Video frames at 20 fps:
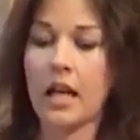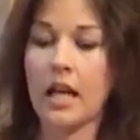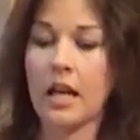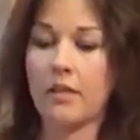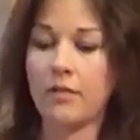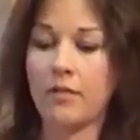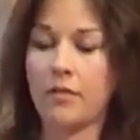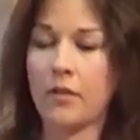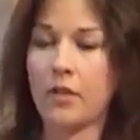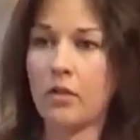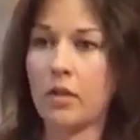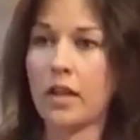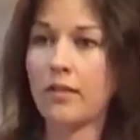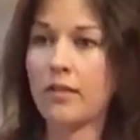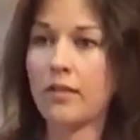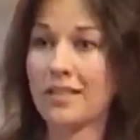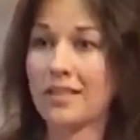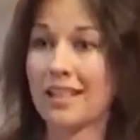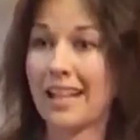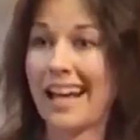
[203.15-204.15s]
If you
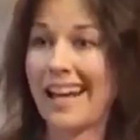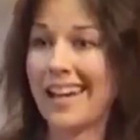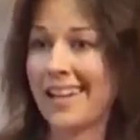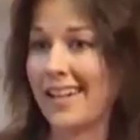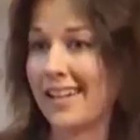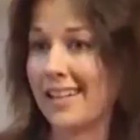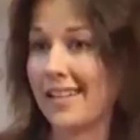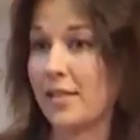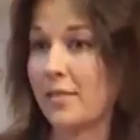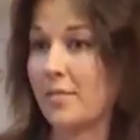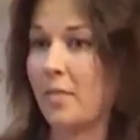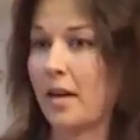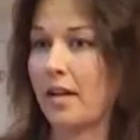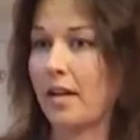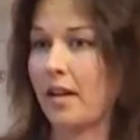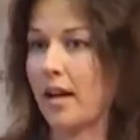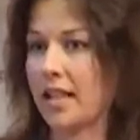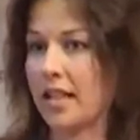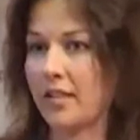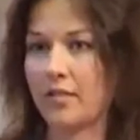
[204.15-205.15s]
give us a hand by,
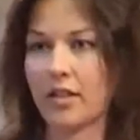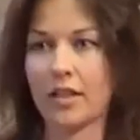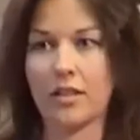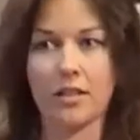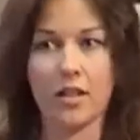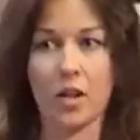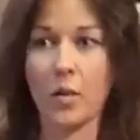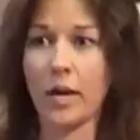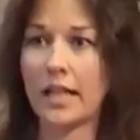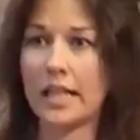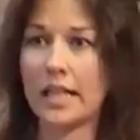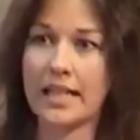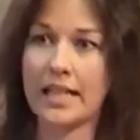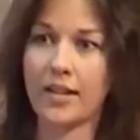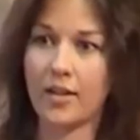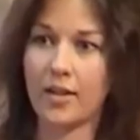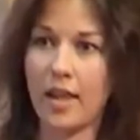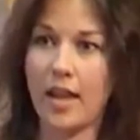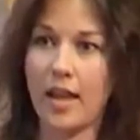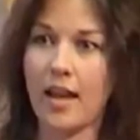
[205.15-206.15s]
like, giving us a quid
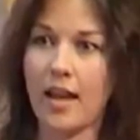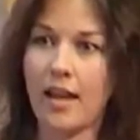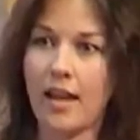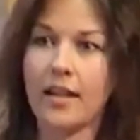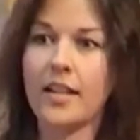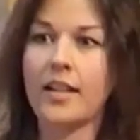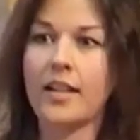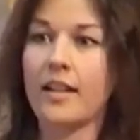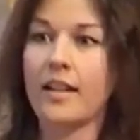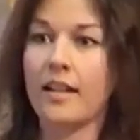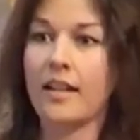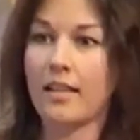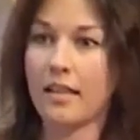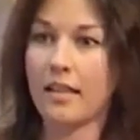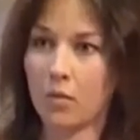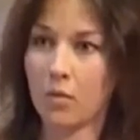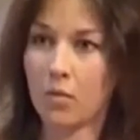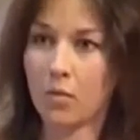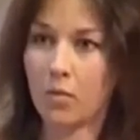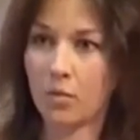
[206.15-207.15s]
here and there,
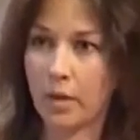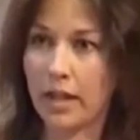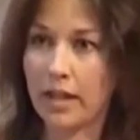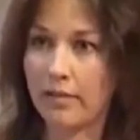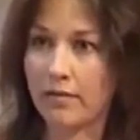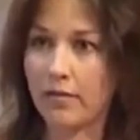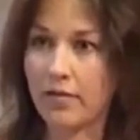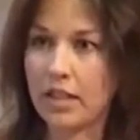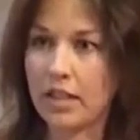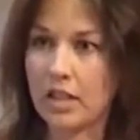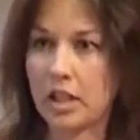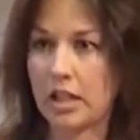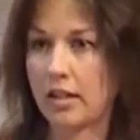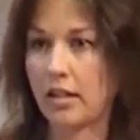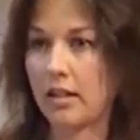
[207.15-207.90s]
then we can finish it.